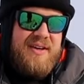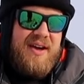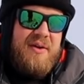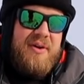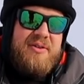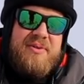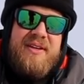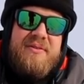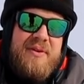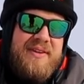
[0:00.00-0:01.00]
I want to
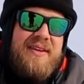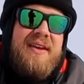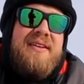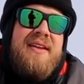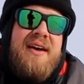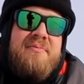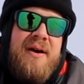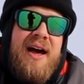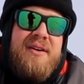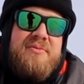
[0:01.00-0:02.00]
be within that
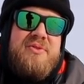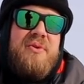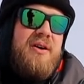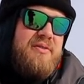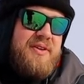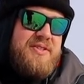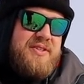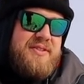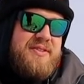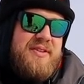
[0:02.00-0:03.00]
bottom 12
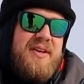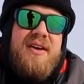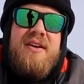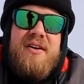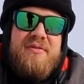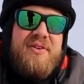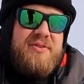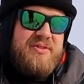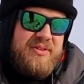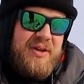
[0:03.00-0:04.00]
inches of
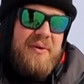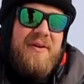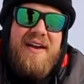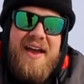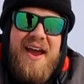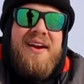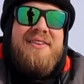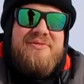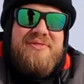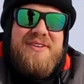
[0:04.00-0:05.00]
those lower
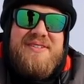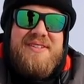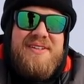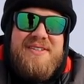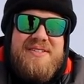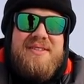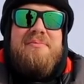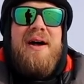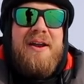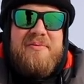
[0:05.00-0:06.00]
active fish that are just the
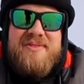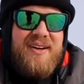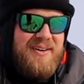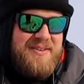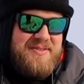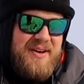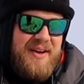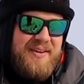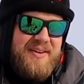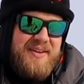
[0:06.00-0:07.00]
bottom suckers,
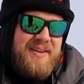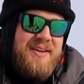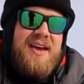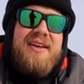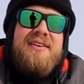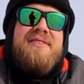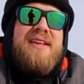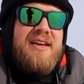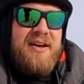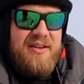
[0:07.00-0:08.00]
right? And even
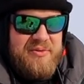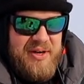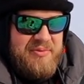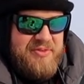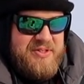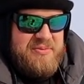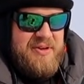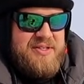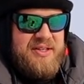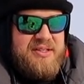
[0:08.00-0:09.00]
then, when I'm fishing
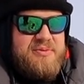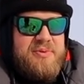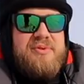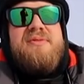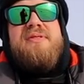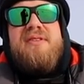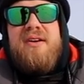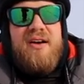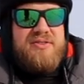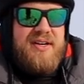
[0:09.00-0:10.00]
my jigging spoons,
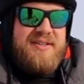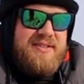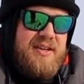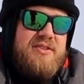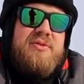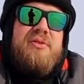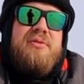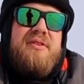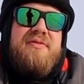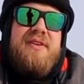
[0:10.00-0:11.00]
I'll try to stay
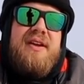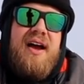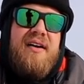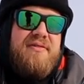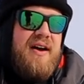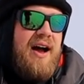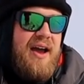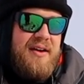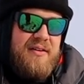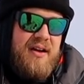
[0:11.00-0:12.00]
2-3 feet off,
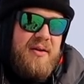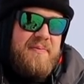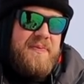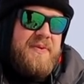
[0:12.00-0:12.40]
higher up.